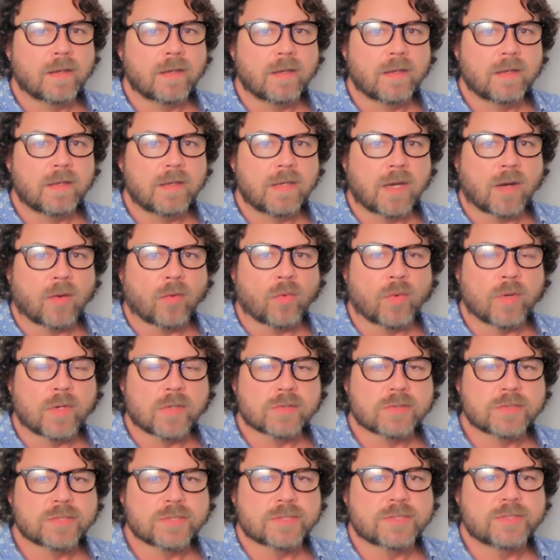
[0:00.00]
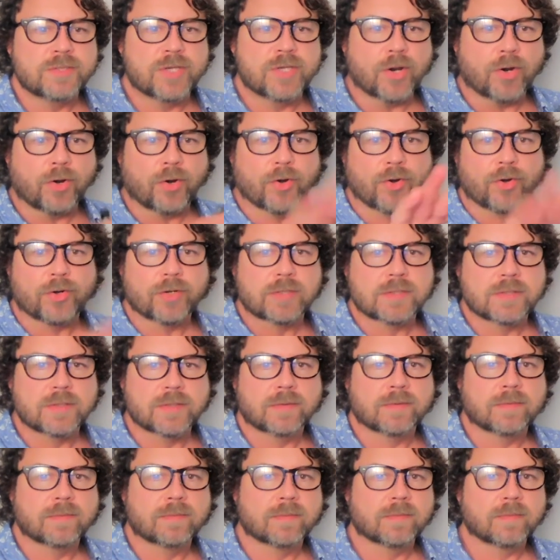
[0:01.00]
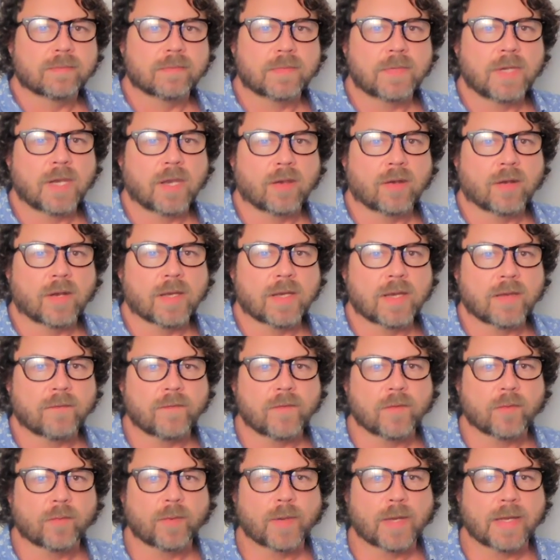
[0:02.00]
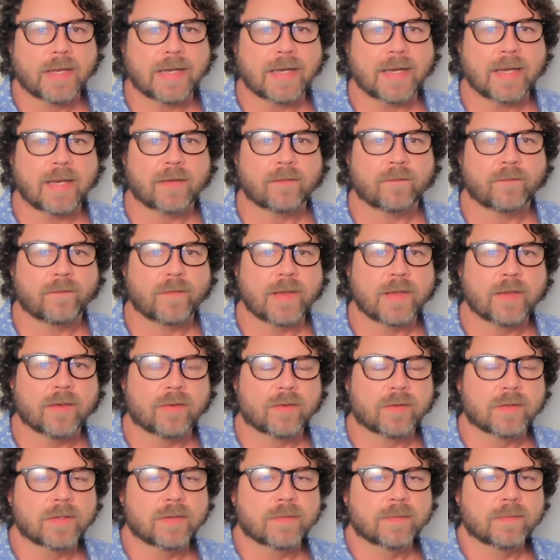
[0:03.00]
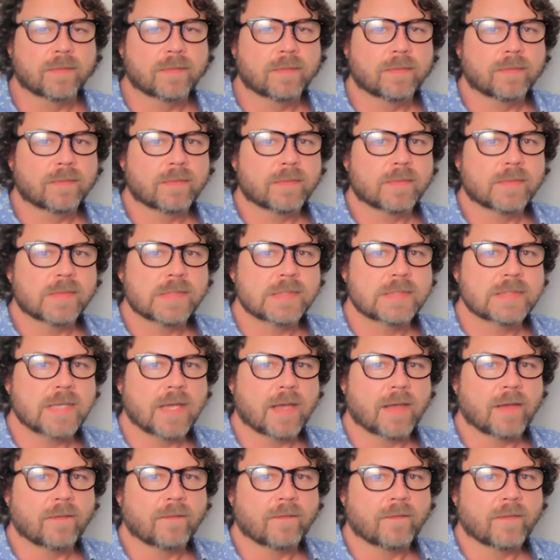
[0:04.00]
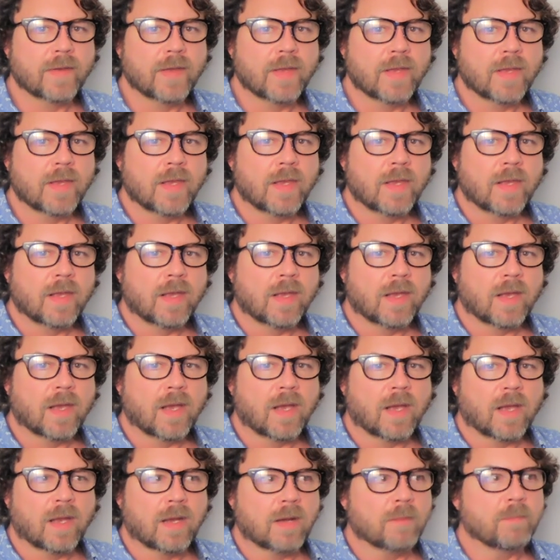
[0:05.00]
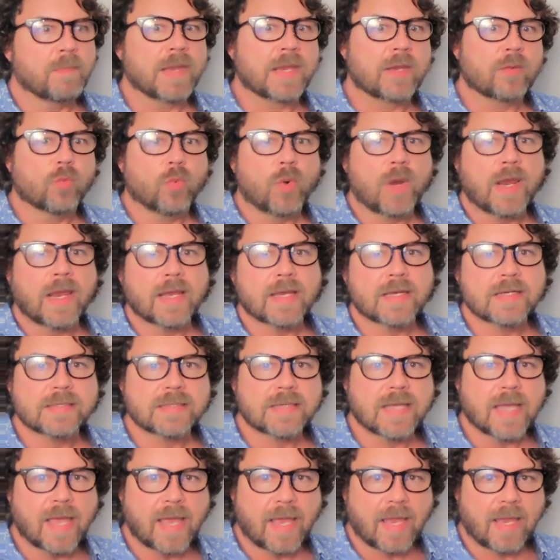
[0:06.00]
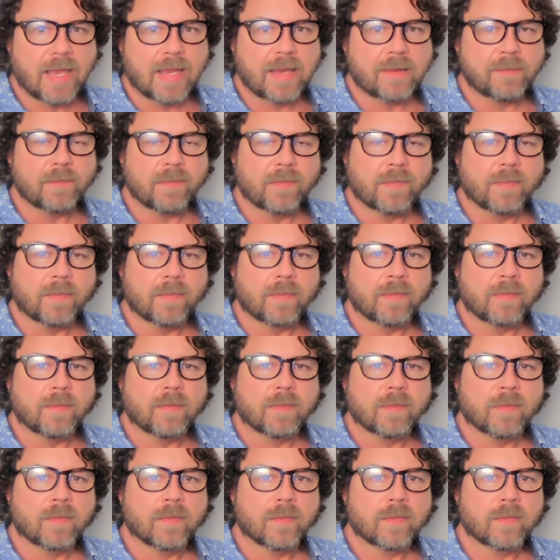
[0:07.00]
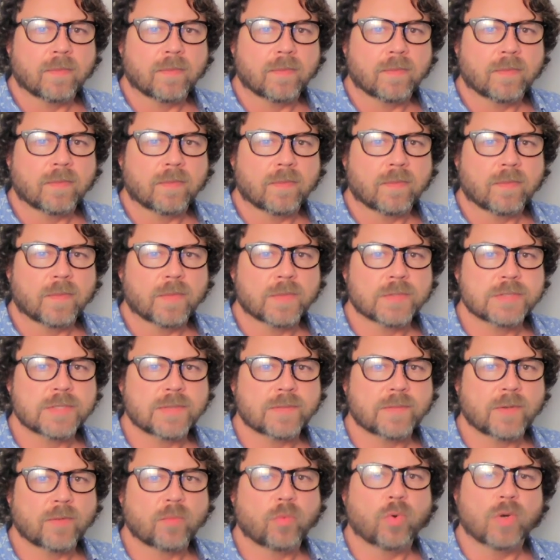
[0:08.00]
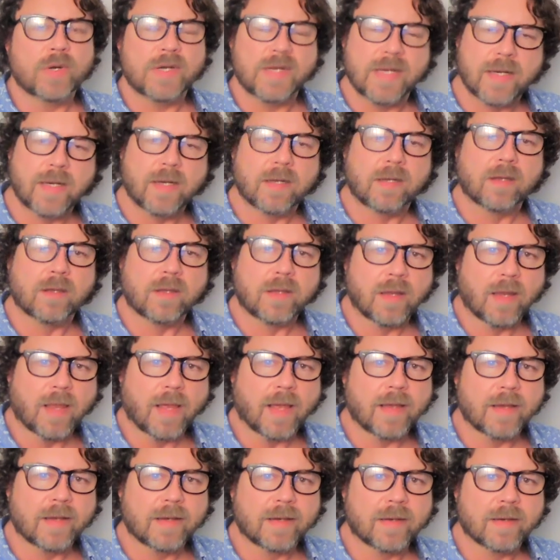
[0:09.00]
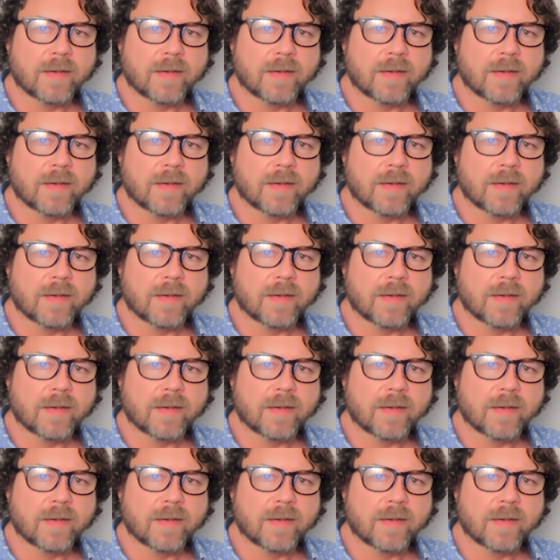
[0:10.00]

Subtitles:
you know, when it was just dirt, you know, like if you were playing infield and stuff, and a big wind came or something, what did it look like?